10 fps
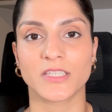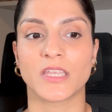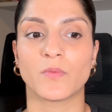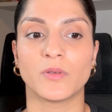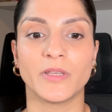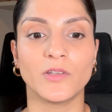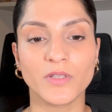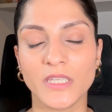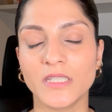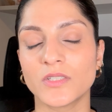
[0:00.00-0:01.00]
they will be
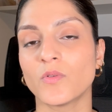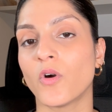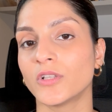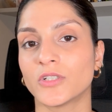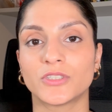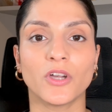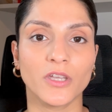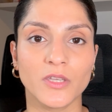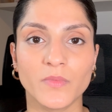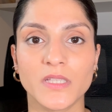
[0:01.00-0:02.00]
looking into all your
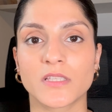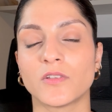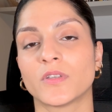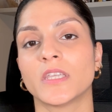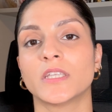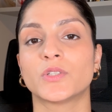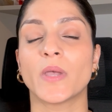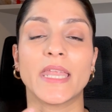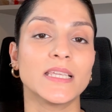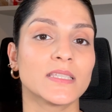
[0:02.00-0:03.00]
documents, looking into
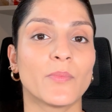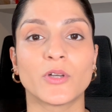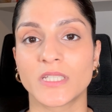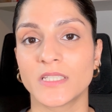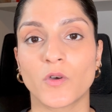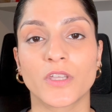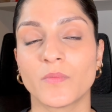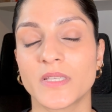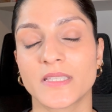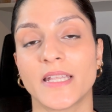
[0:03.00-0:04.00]
any supporting
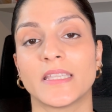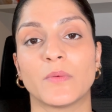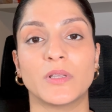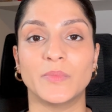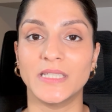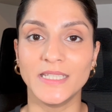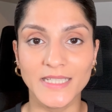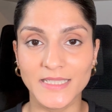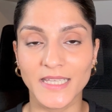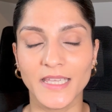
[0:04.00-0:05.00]
documents that they will be
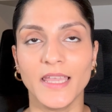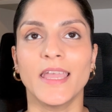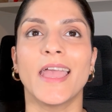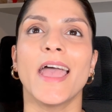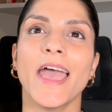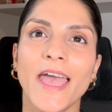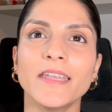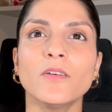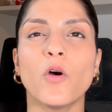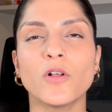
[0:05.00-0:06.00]
needing,
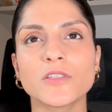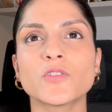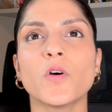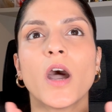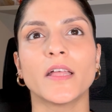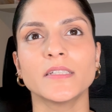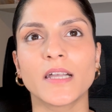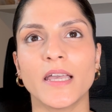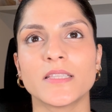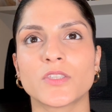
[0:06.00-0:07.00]
and also other
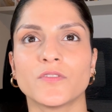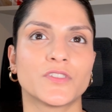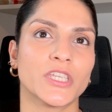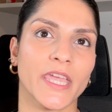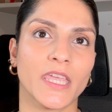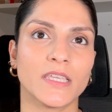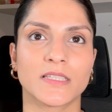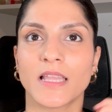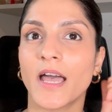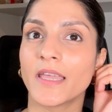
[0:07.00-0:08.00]
kinds of
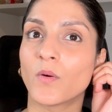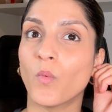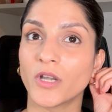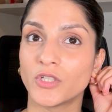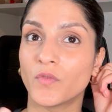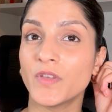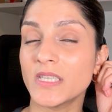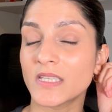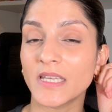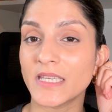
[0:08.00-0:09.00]
checkings like what your
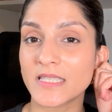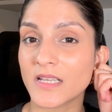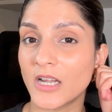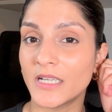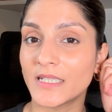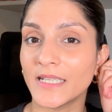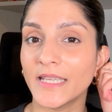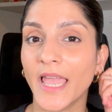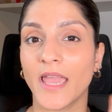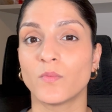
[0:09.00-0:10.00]
visa is
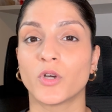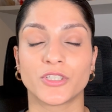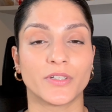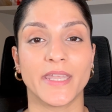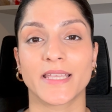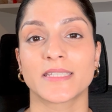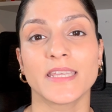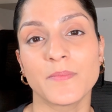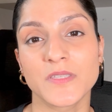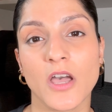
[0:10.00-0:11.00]
currently and what your next
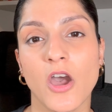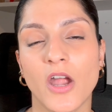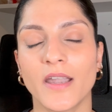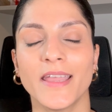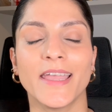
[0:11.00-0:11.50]
steps are.